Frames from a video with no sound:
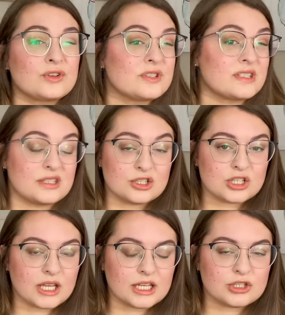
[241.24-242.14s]
your stitch
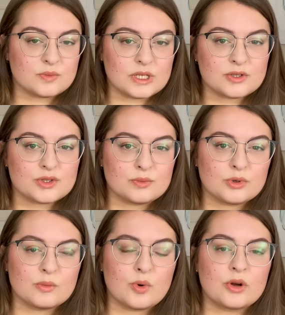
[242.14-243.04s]
gauge being super
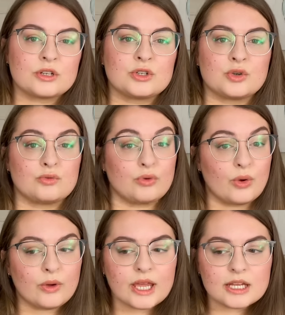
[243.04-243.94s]
important, your row
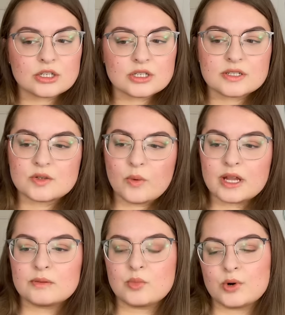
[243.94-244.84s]
gauge is quite
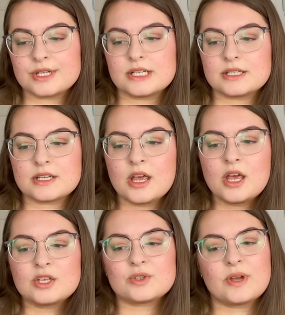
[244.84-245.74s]
important.
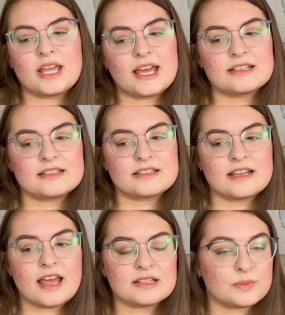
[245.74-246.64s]
So I guess
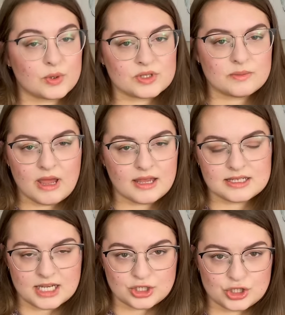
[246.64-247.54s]
as opposed to paying
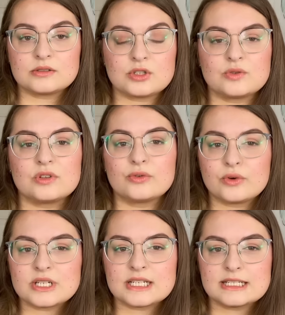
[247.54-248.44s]
attention to the
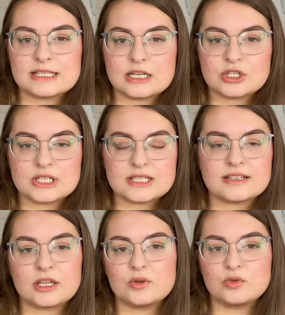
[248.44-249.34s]
14 stitches
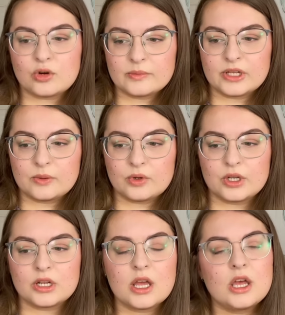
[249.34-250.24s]
like you normally
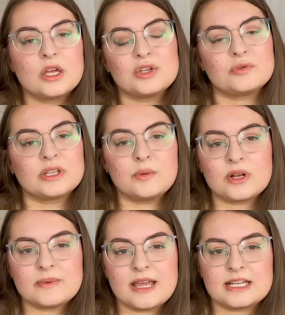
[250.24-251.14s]
would, you really want
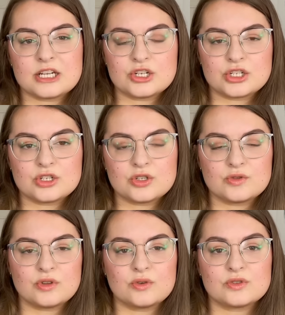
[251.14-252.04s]
to pay attention to
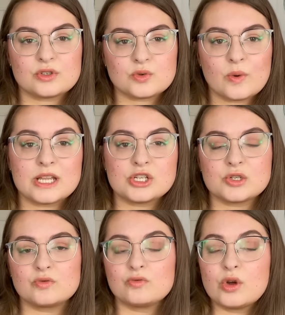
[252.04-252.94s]
those
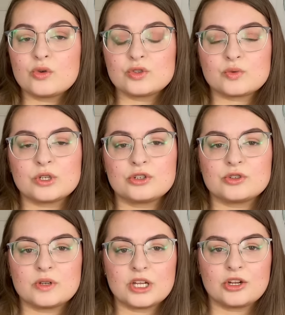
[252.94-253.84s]
22 rows when you're
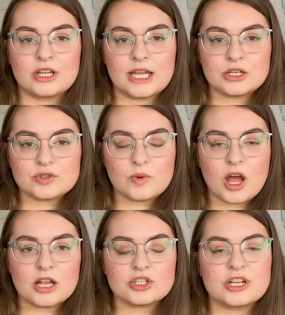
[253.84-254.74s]
doing your gauge
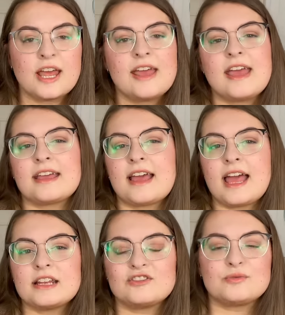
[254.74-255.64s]
swatch and
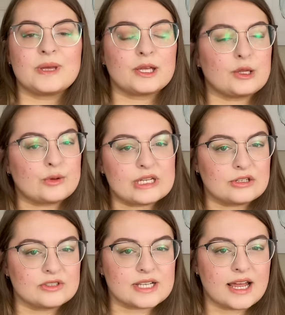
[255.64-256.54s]
kind of pick your
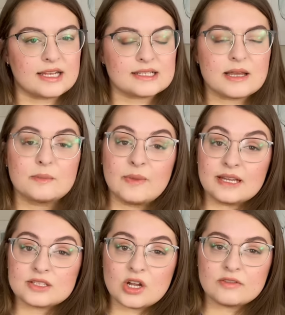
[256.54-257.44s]
needle size
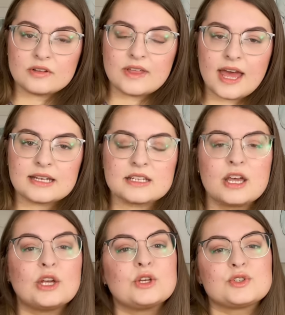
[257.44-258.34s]
based off of that.
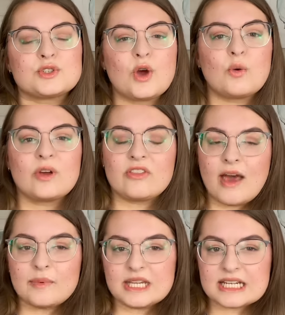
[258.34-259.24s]
So with that
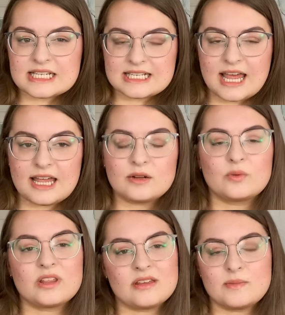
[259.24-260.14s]
being said,
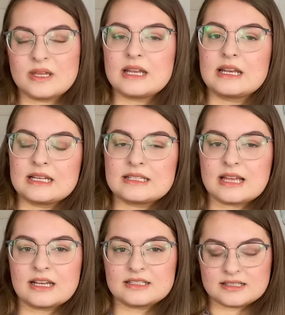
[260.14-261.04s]
with it being knit
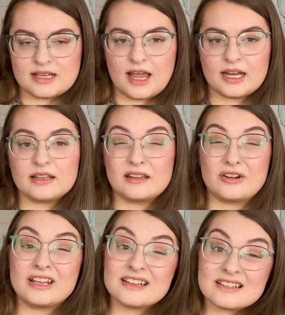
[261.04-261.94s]
side to side, there
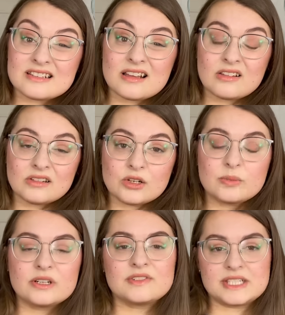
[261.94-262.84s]
is a little
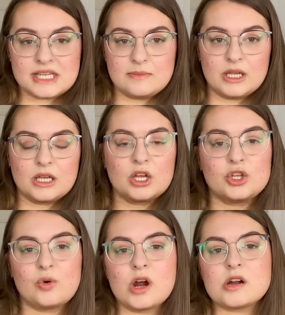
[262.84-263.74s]
bit of seaming.
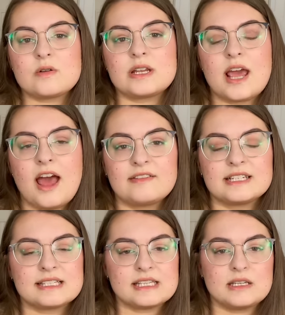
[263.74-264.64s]
You are going to have to
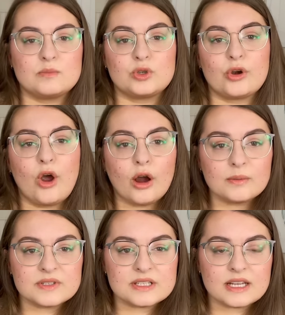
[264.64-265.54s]
seam your
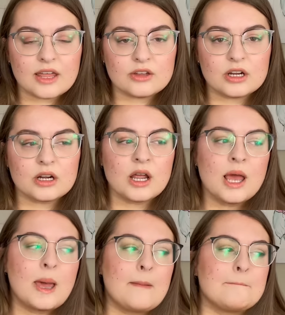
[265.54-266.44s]
arms together,
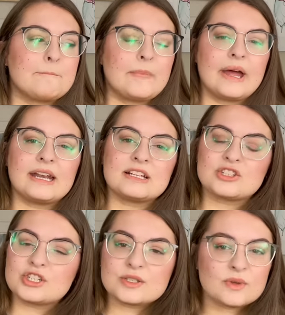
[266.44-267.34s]
but it's
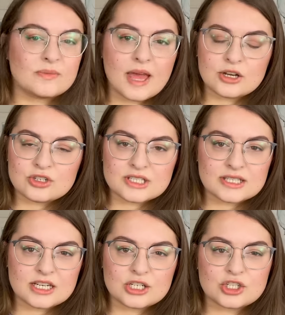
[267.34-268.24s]
just with mattress
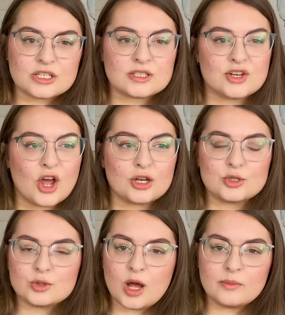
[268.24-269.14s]
stitch, it's not
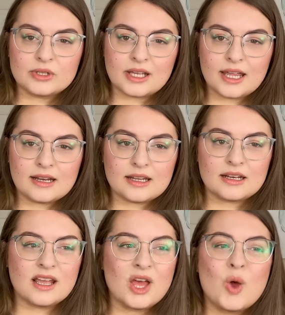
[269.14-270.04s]
too complicated.
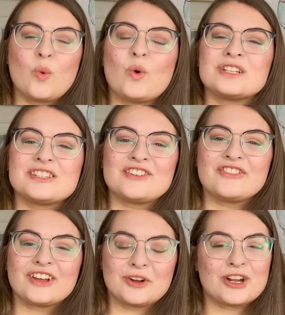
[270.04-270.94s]
Once you
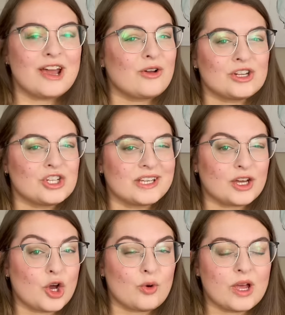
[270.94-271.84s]
figure it out and you get
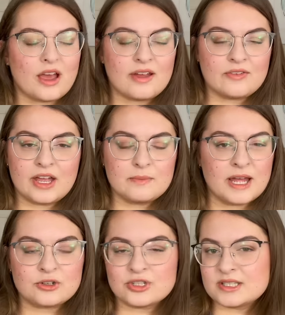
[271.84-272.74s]
going, I find
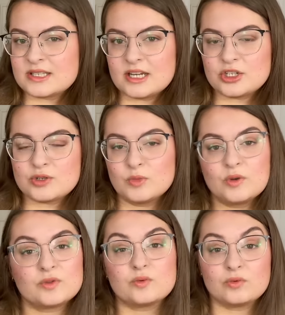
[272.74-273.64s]
mattress stitch
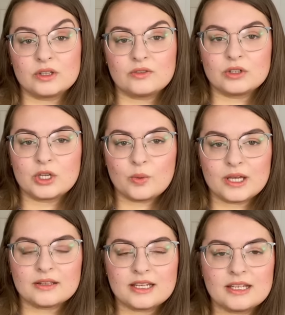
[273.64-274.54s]
moves really, really
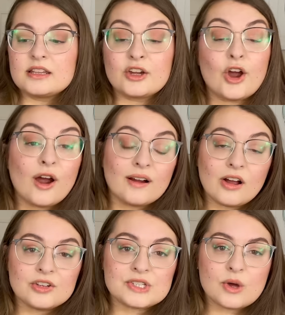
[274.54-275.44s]
quickly. There are
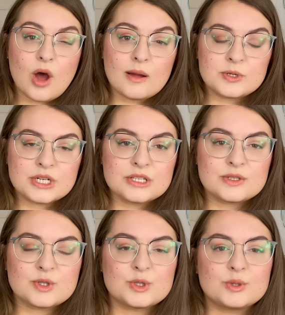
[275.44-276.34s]
also
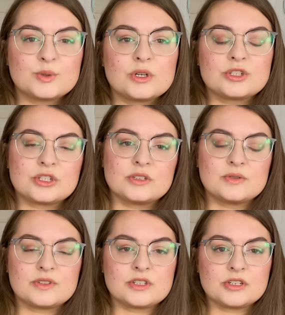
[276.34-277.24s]
options to
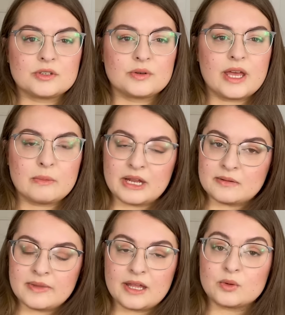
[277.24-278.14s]
choose to do a button
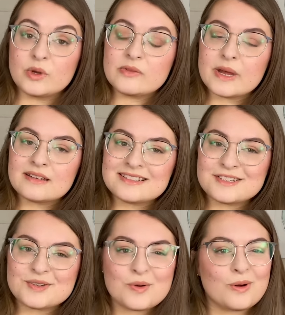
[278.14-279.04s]
band with
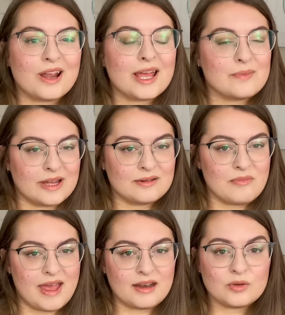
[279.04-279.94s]
buttons or a button
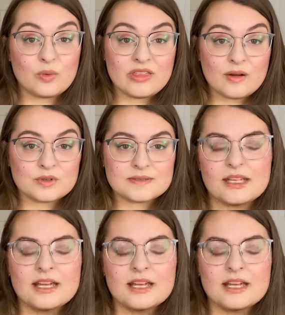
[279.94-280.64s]
band without.